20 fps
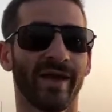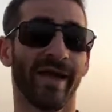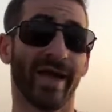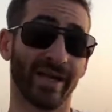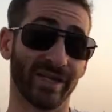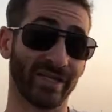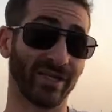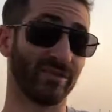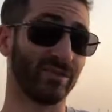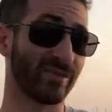
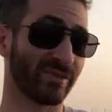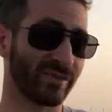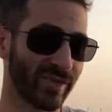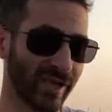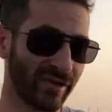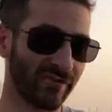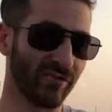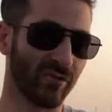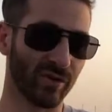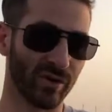And she was
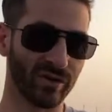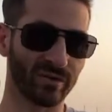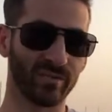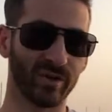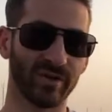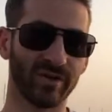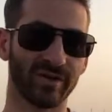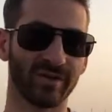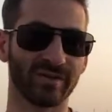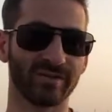upset, of course,
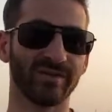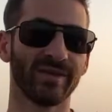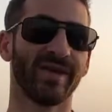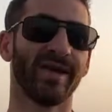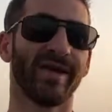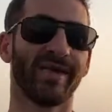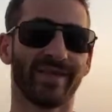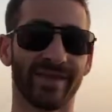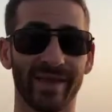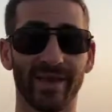because
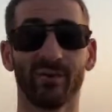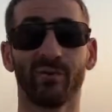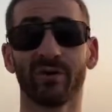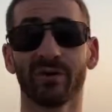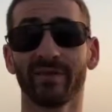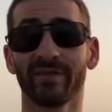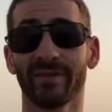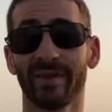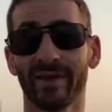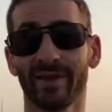they
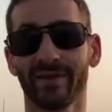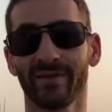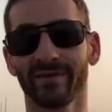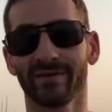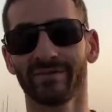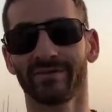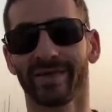weren't there